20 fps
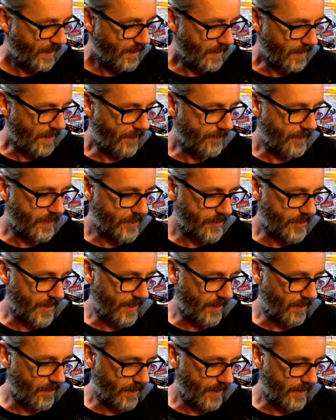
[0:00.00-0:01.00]
Love your
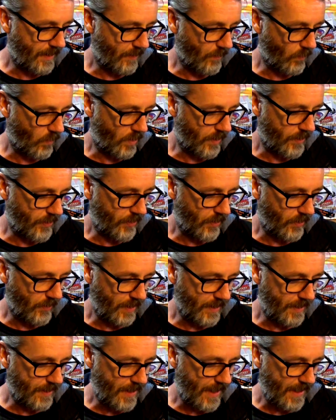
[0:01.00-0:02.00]
channel and what you
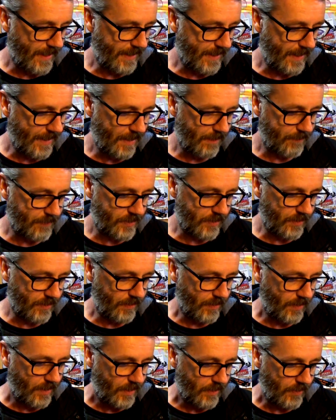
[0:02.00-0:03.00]
and Nay get up
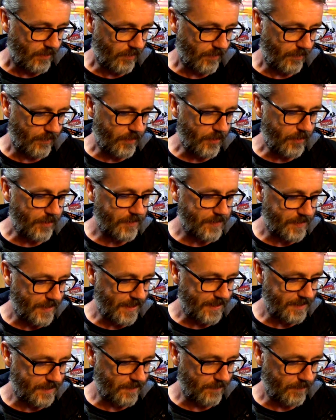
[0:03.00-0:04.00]
to. Your
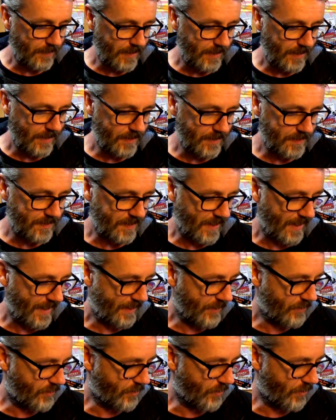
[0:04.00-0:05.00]
enthusiasm is
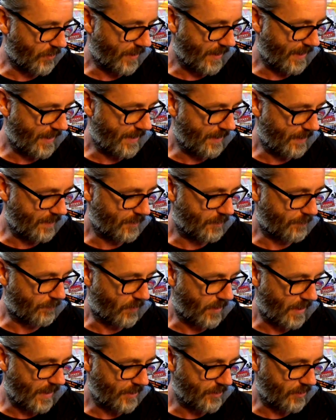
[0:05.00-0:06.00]
a joy and
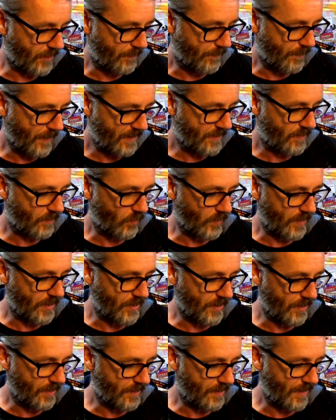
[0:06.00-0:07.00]
inspiration. Best
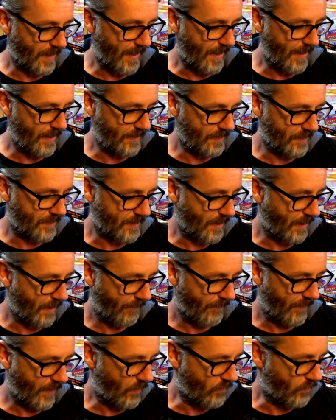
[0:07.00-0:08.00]
wishes and
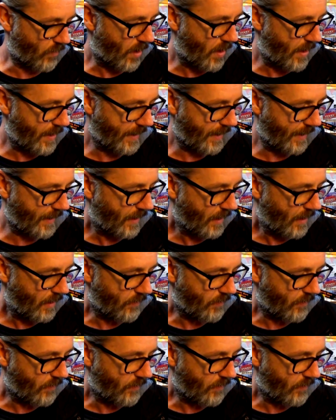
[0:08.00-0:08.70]
safe riding.